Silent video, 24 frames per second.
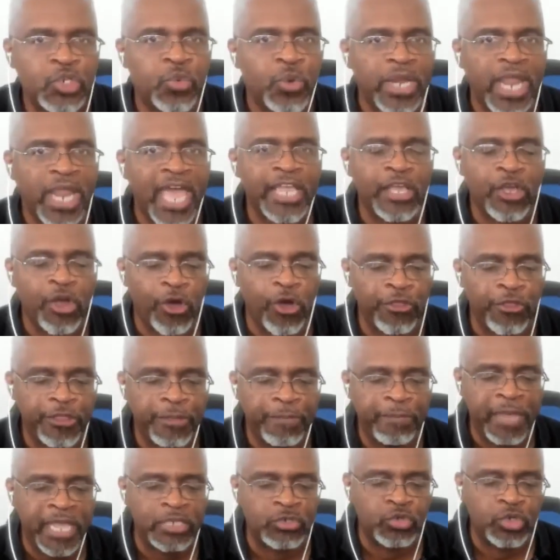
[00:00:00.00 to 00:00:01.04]
to what I call
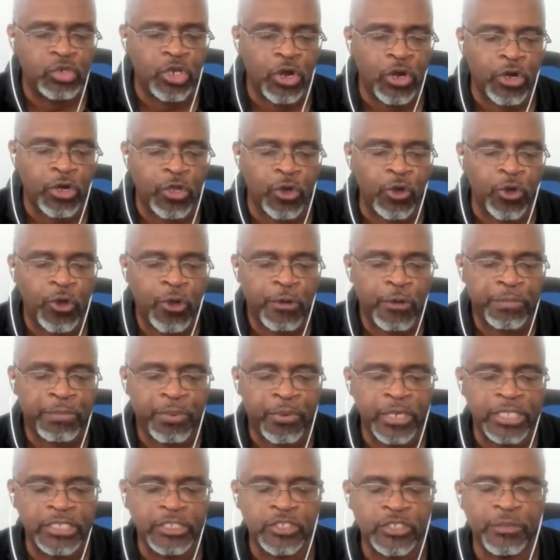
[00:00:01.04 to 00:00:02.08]
the patriarchal
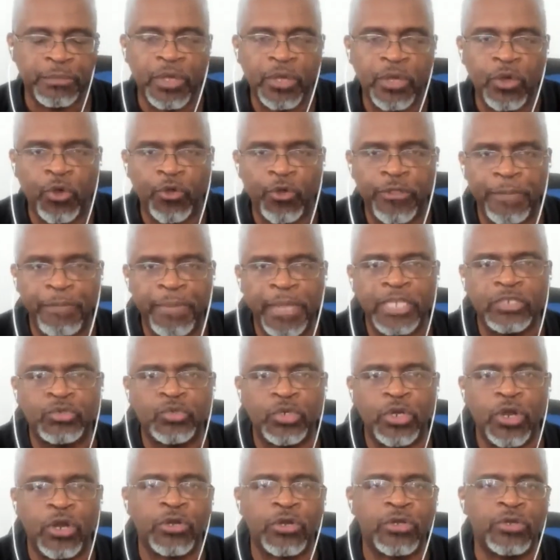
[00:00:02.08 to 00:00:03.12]
principle or the
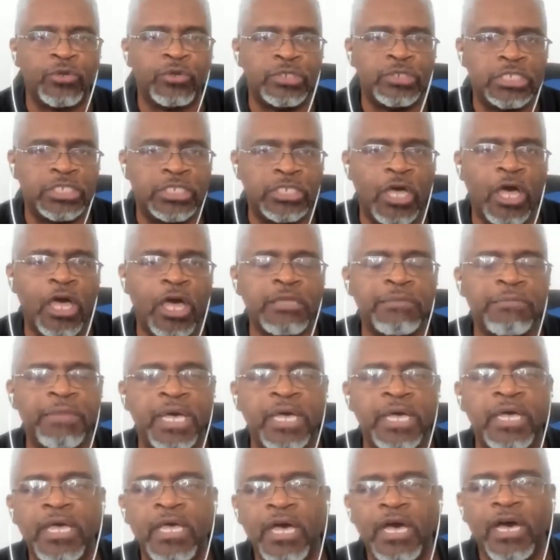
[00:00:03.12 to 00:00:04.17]
patriarchal
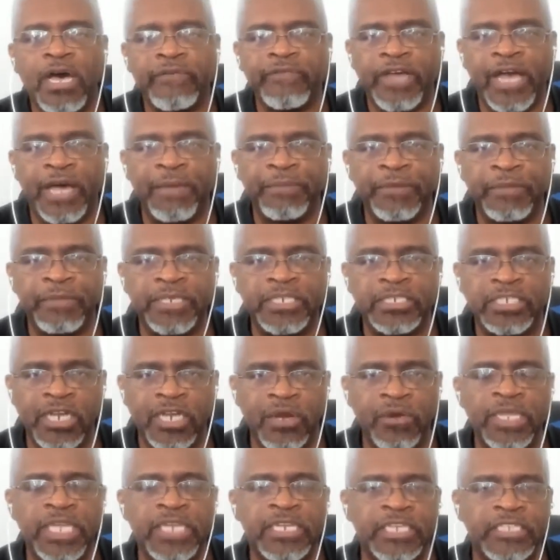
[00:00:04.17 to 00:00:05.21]
dogma of
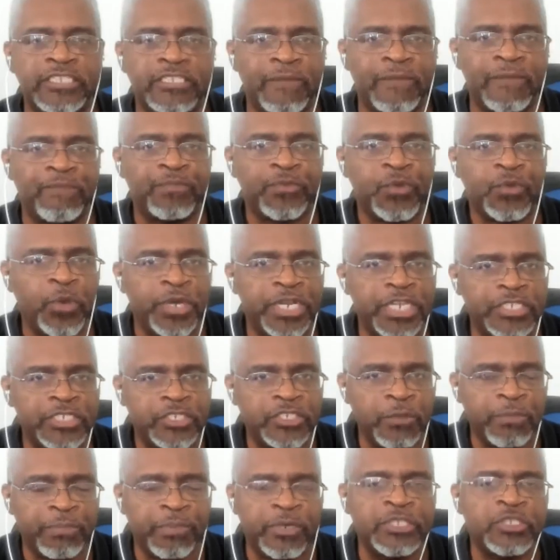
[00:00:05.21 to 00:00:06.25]
complementarianism. What
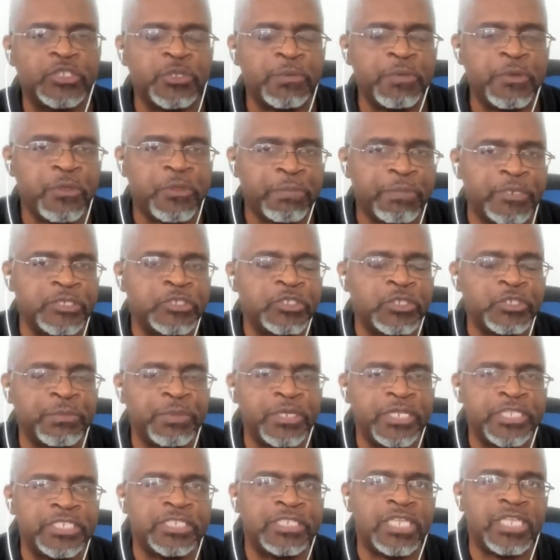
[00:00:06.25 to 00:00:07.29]
is the principle? The
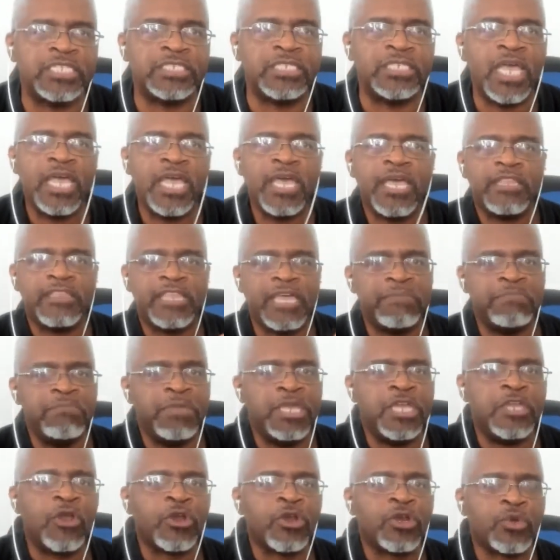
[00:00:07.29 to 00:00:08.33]
principle is this, that
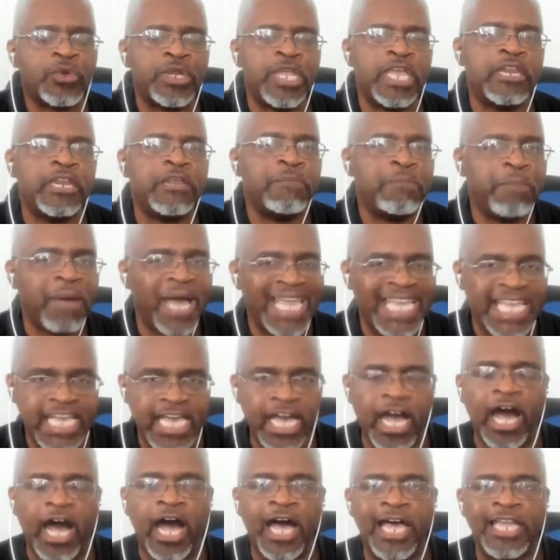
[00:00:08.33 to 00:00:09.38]
men are created by
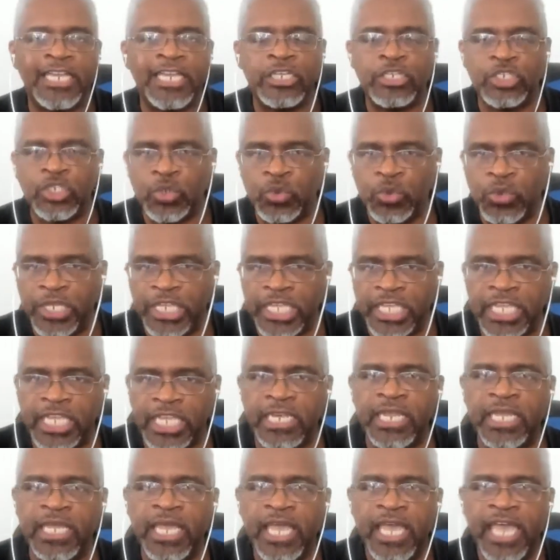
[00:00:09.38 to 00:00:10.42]
God to
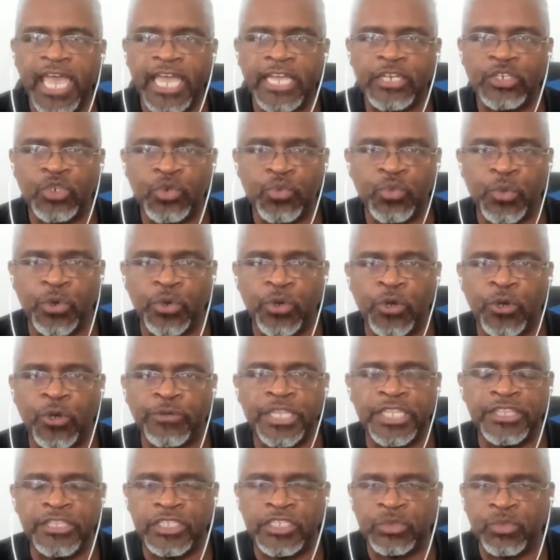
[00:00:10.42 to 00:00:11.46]
lead and to
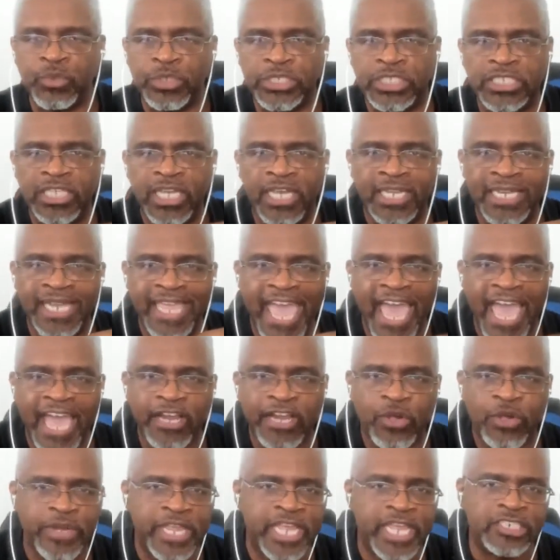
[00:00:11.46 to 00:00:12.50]
rule, that this was done
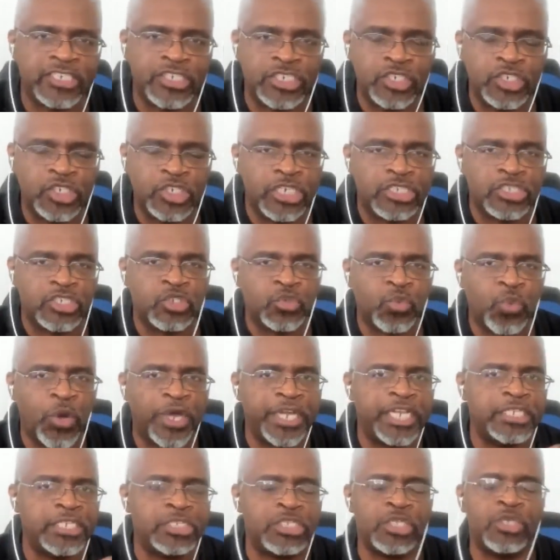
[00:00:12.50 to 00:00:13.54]
at creation, Genesis
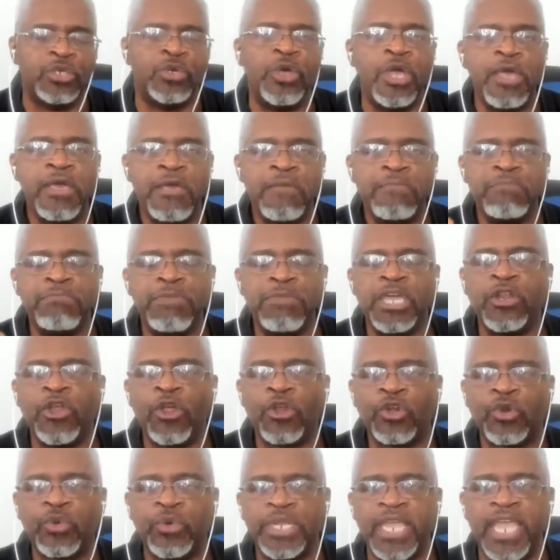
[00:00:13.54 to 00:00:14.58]
1 and 2. Men
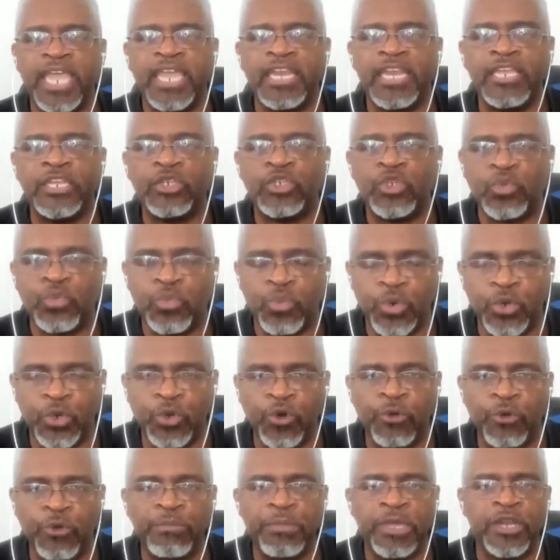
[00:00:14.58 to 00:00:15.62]
are created to
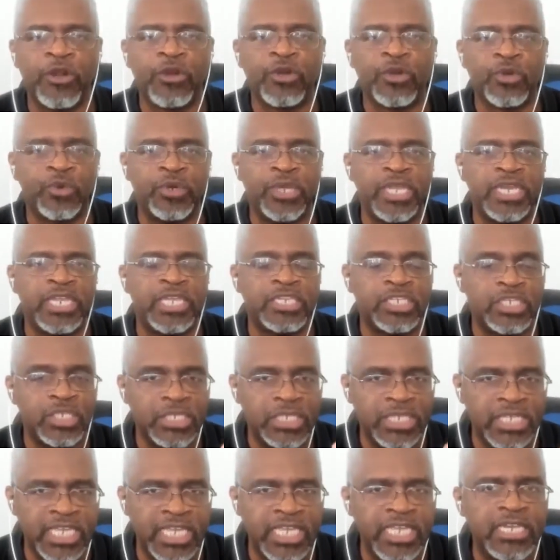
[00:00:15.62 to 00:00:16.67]
rule. Men are created
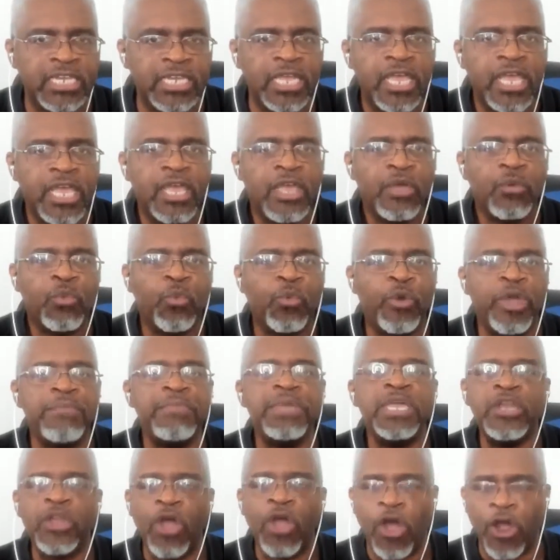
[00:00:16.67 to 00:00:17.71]
to lead.
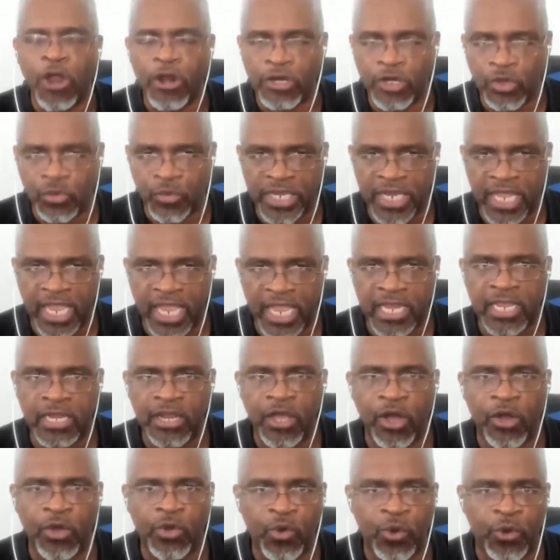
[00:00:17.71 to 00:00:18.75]
Women are
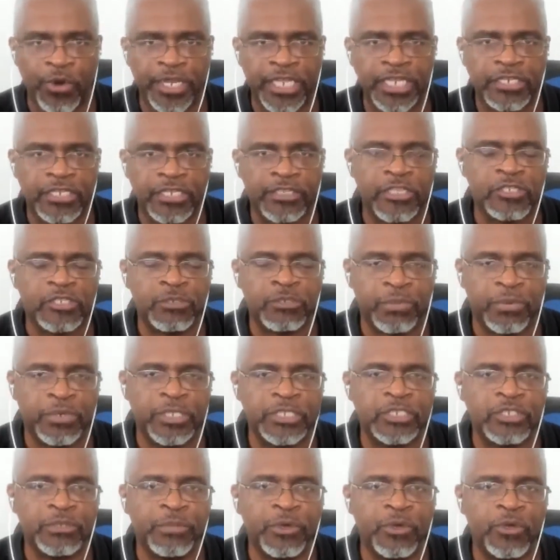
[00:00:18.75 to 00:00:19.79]
created, according to this
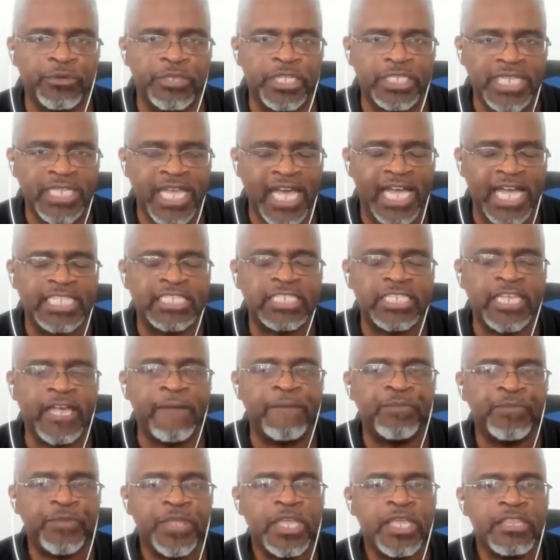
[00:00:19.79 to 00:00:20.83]
principle, this
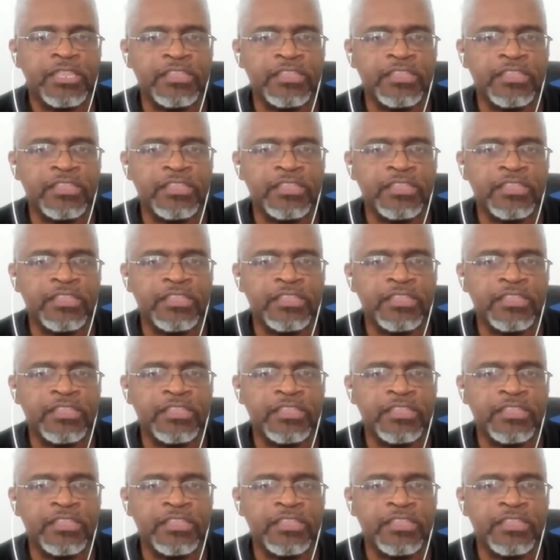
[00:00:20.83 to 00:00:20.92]
concept.